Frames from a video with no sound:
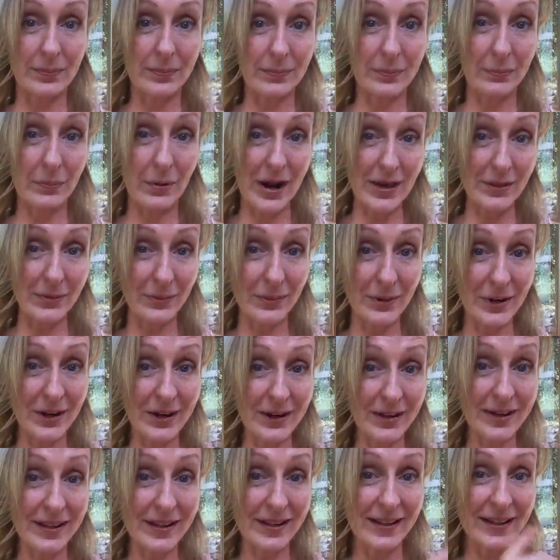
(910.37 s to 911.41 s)
breath
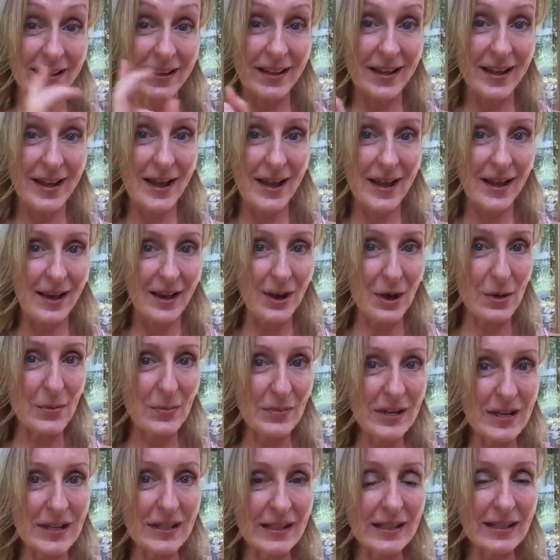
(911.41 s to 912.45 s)
work,
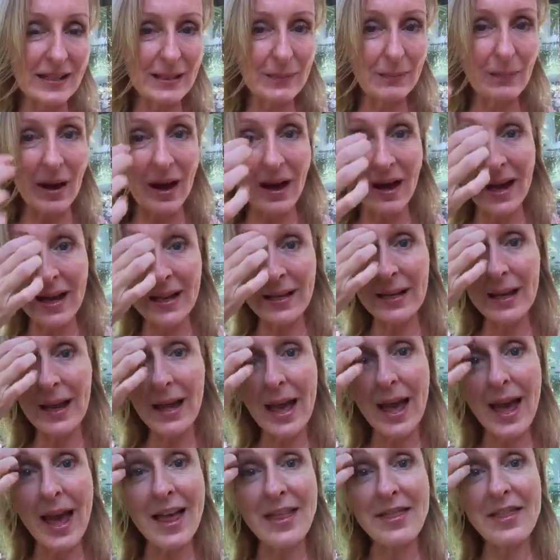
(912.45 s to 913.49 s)
opening the spine,
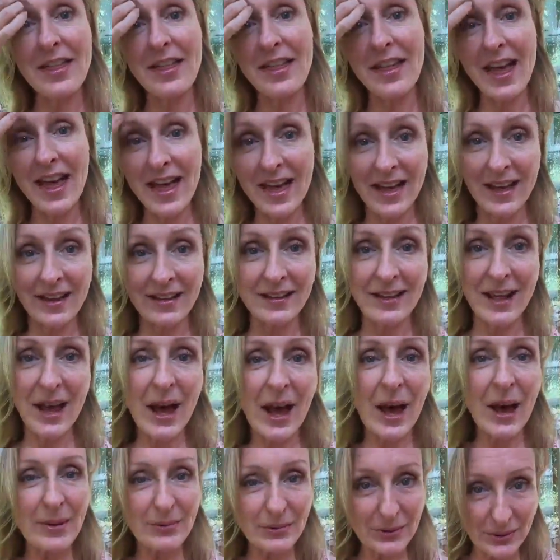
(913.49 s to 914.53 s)
and then
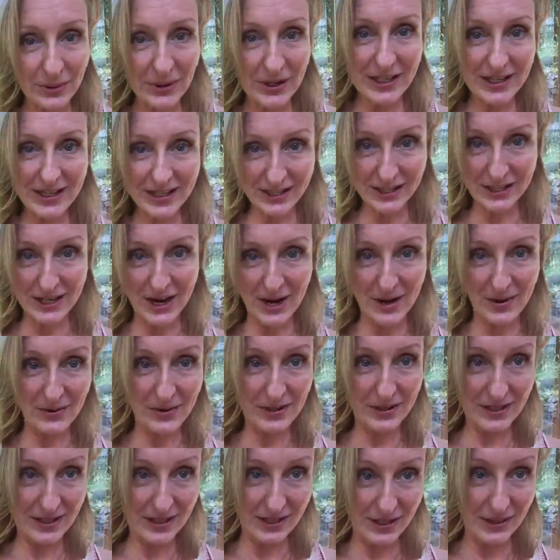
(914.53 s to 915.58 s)
I'm going to share
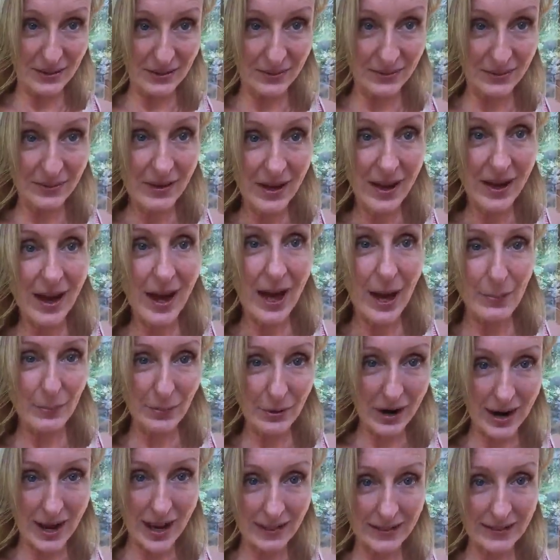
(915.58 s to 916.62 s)
with you a
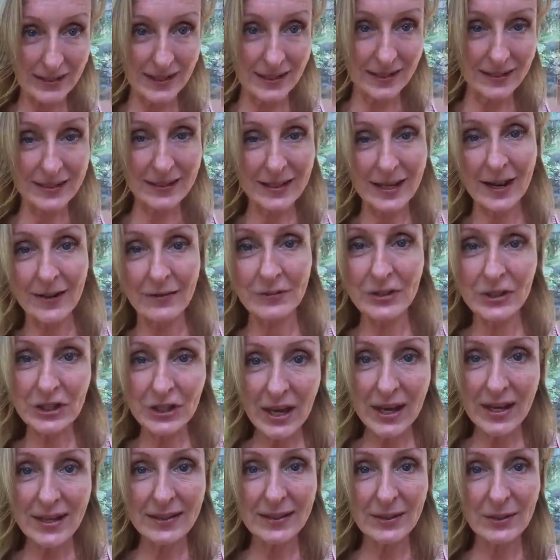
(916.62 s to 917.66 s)
practice that I've
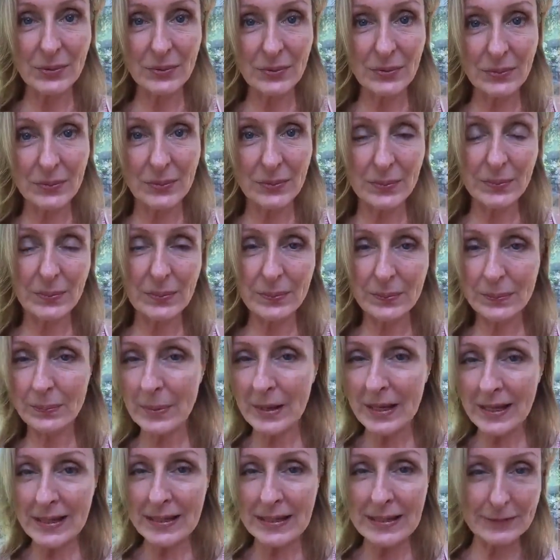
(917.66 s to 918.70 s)
just
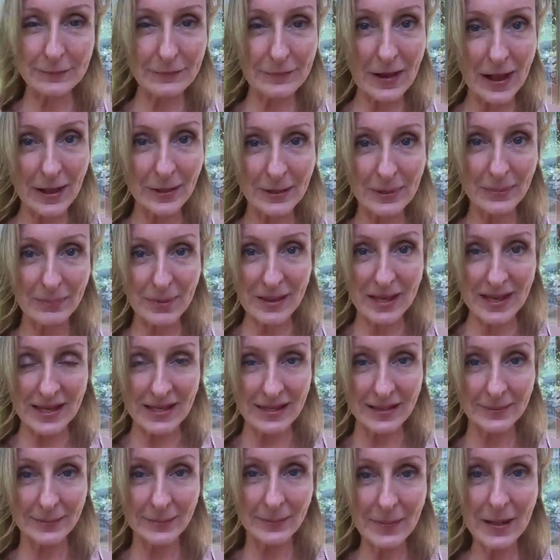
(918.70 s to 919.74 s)
been
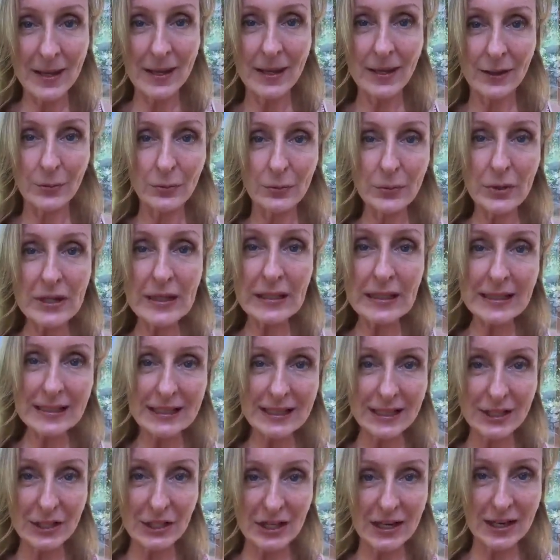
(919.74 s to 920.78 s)
developing, really
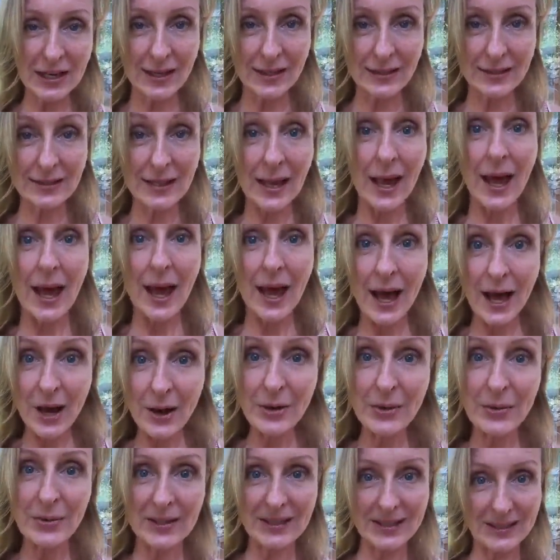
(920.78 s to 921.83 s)
teaching us how
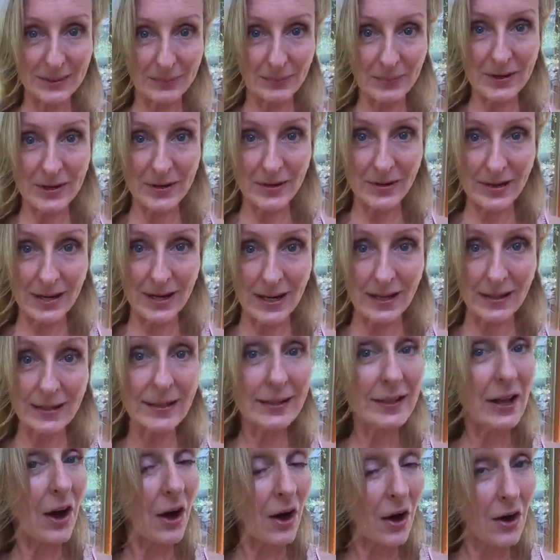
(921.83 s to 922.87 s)
to
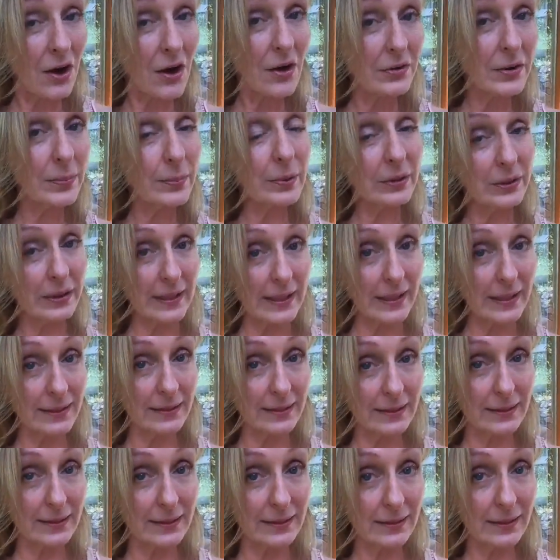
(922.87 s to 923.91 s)
experience all the
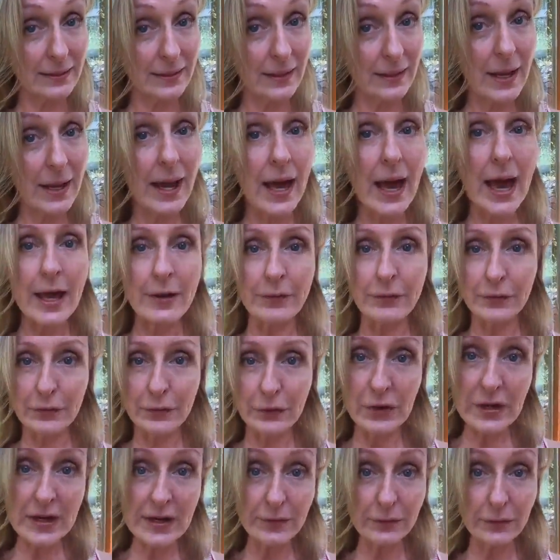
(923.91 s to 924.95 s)
bliss and
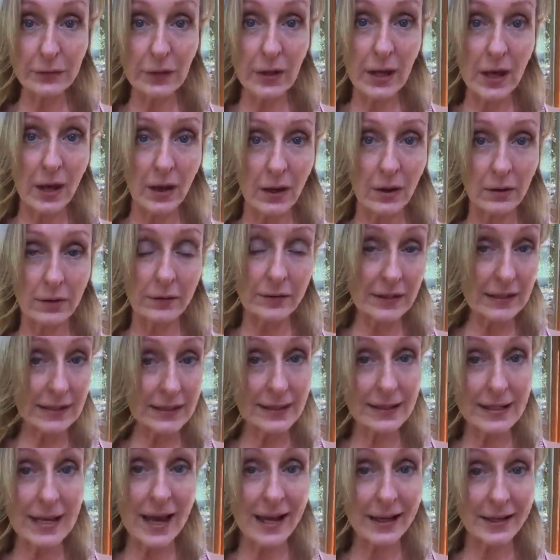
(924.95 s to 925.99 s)
free flow of
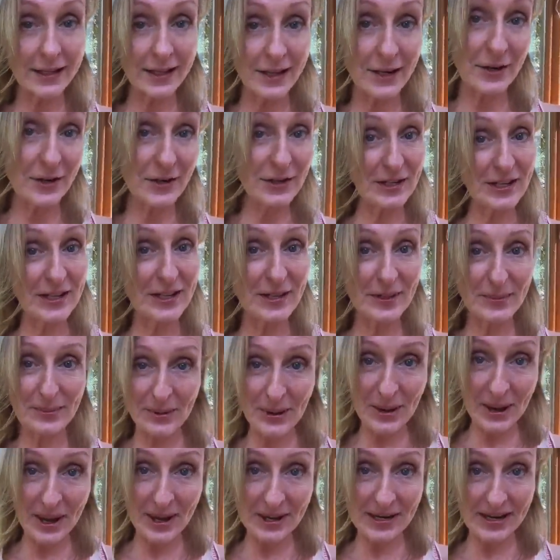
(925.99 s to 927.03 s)
ecstatic energy in the
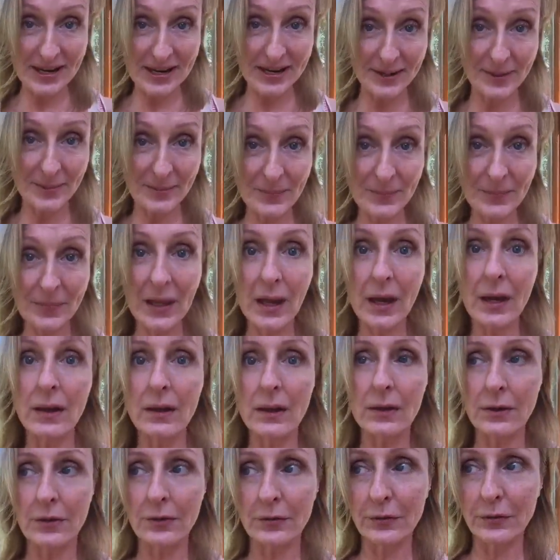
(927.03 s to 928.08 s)
body,
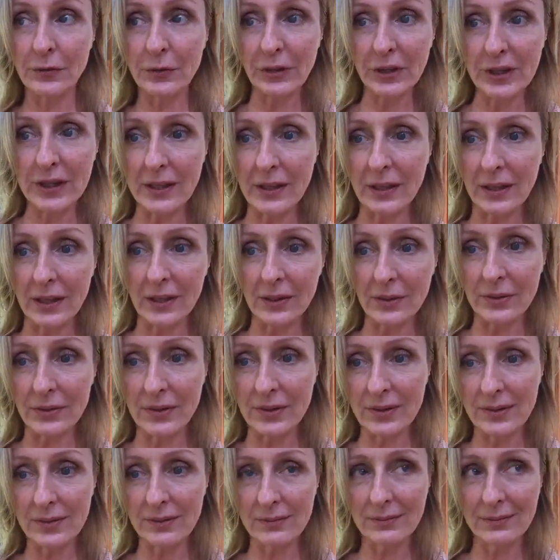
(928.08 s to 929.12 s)
fully
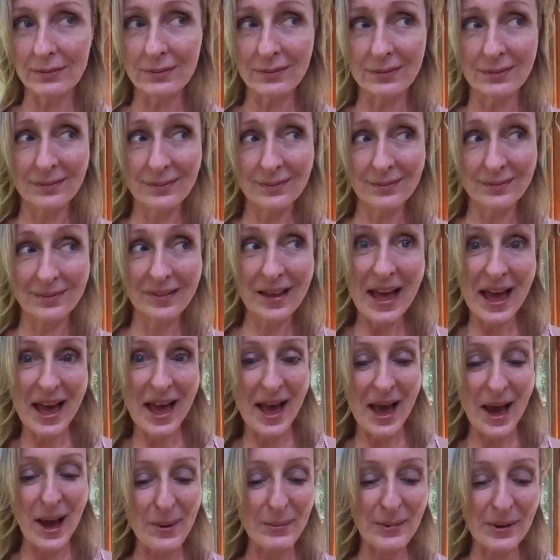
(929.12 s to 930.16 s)
clothed.
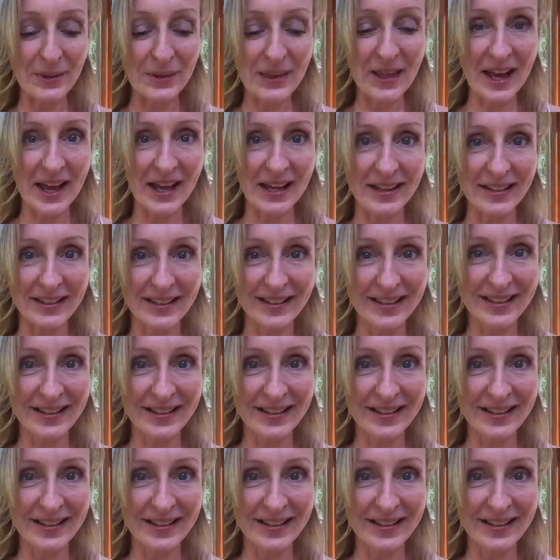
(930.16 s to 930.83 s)
How about that?